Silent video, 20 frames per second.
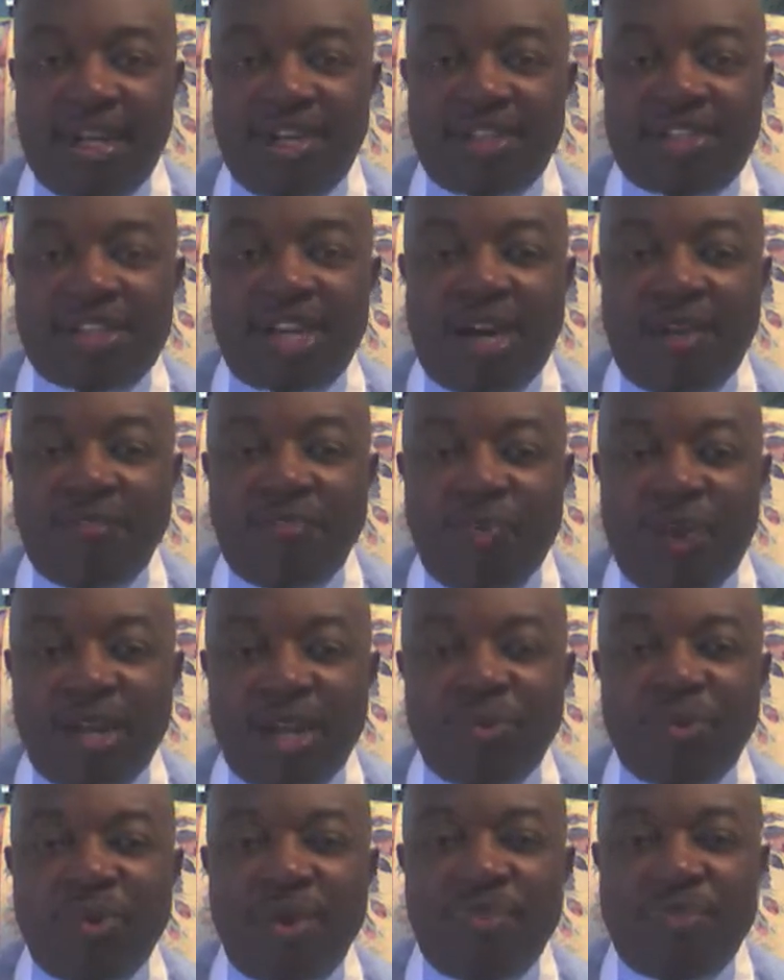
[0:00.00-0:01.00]

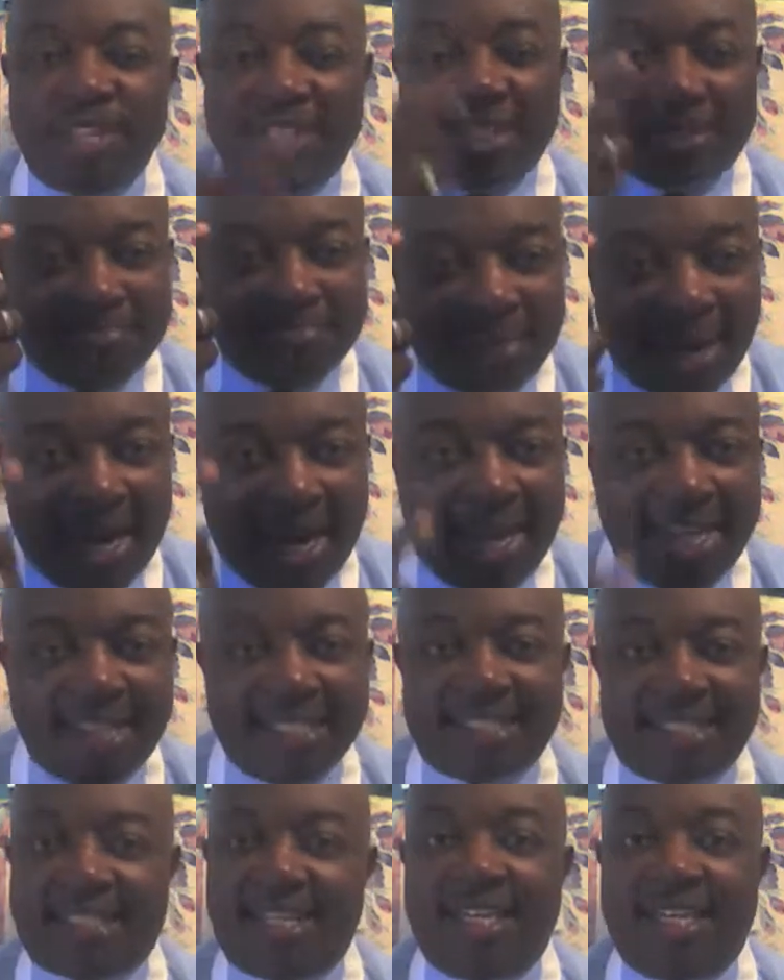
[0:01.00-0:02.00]
Someone with this
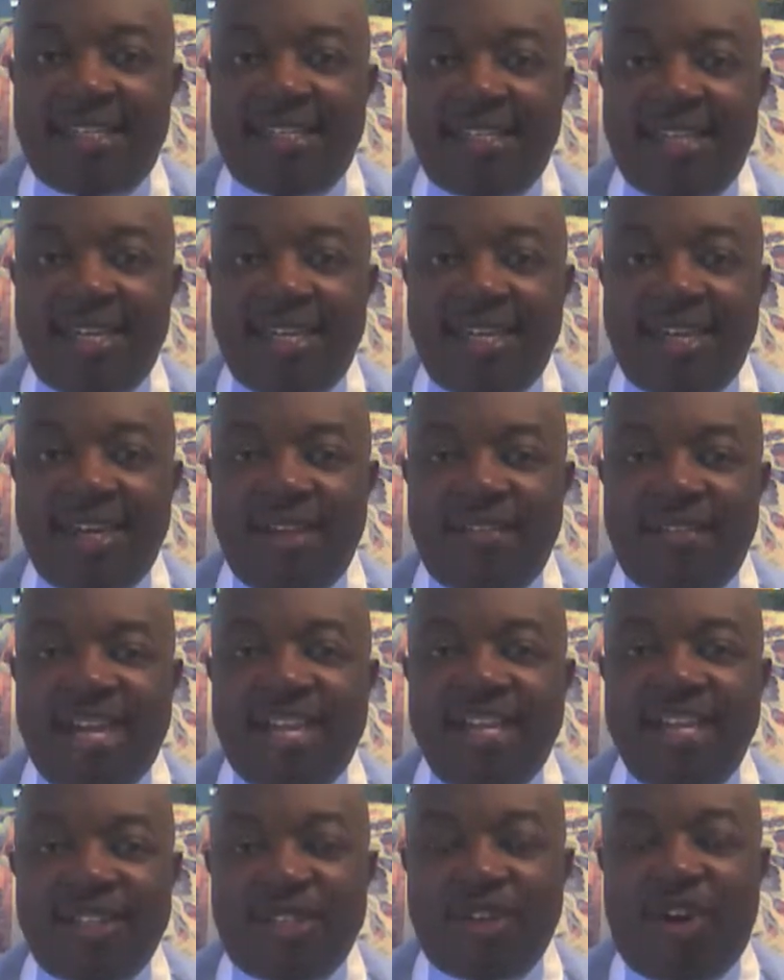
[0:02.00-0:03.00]
mindset
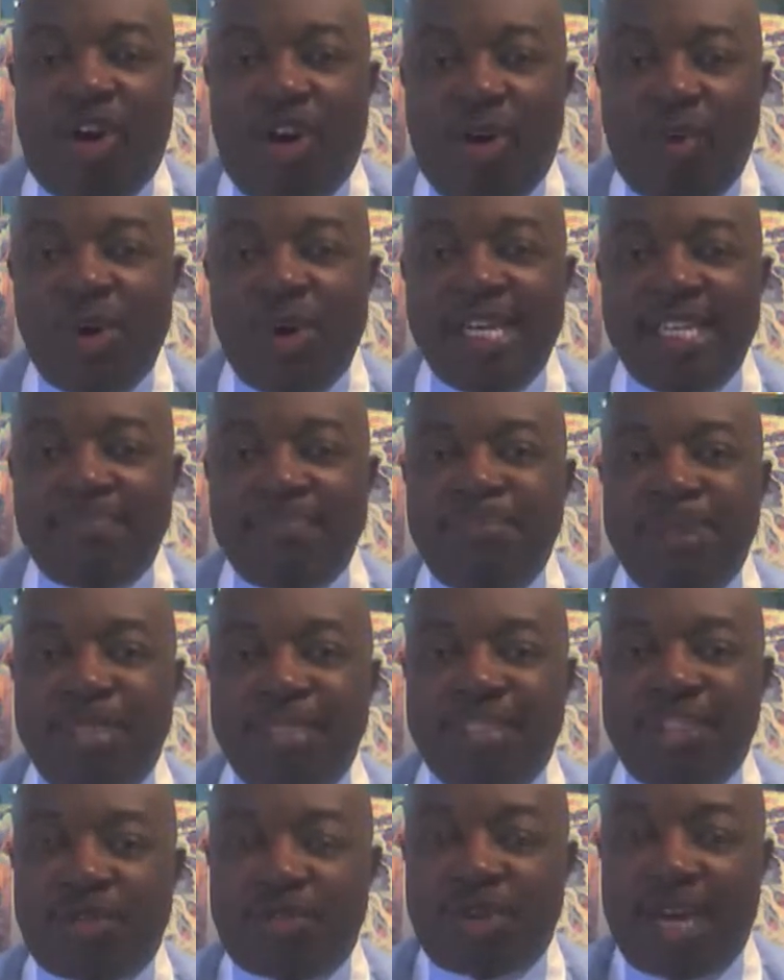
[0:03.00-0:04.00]
that he's always
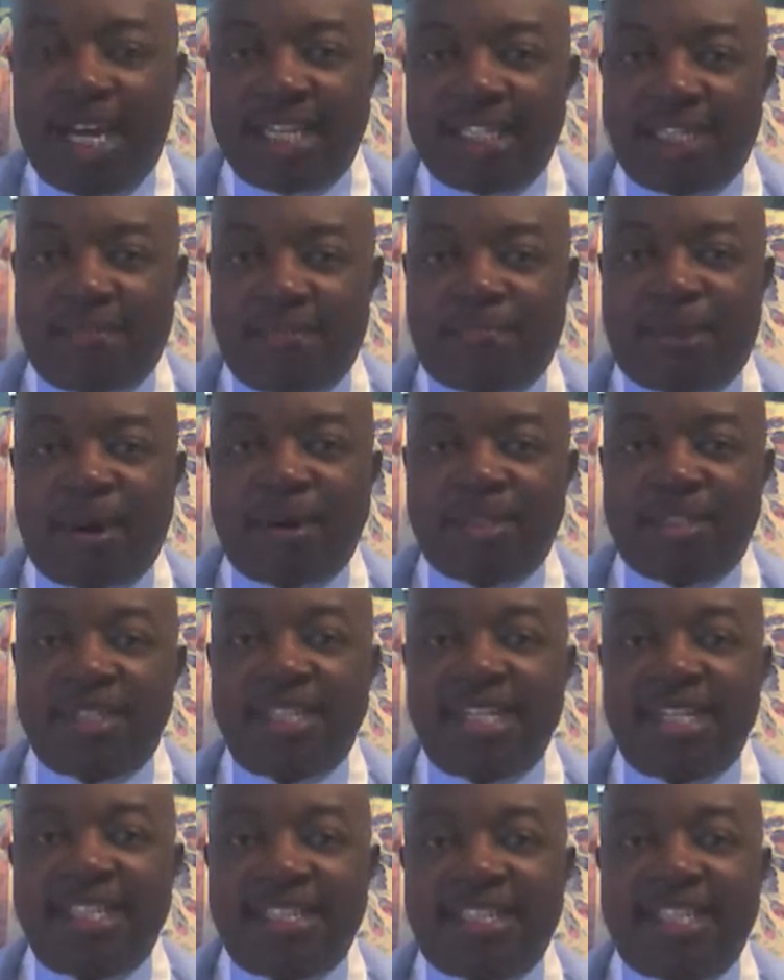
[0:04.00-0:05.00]
busy trying to
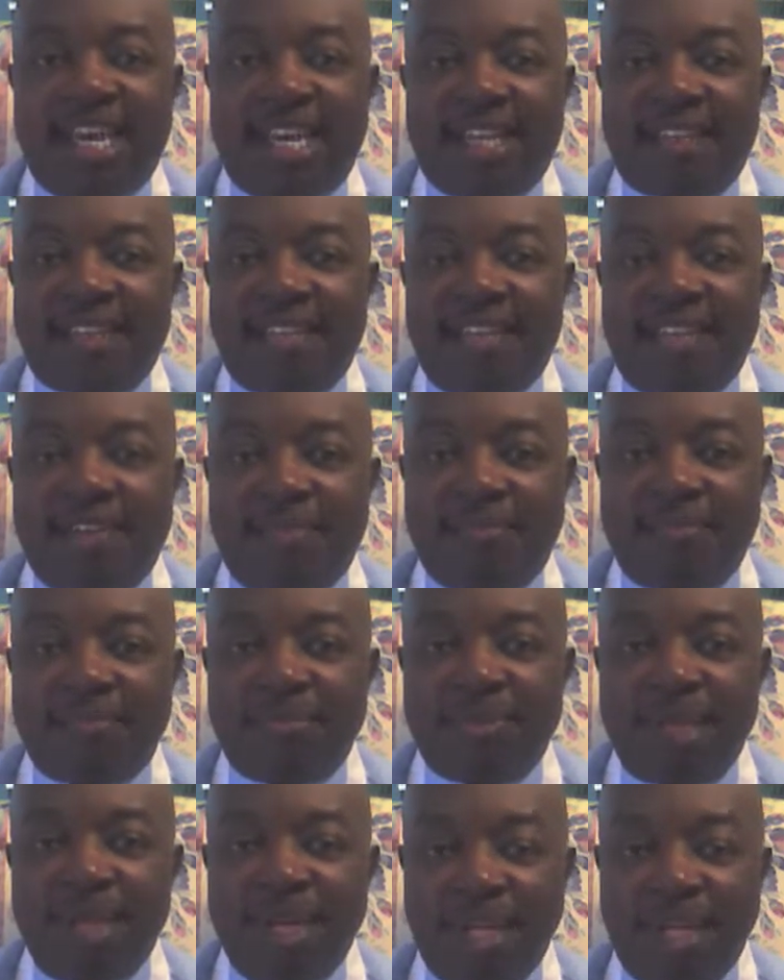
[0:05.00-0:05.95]
personally attack them.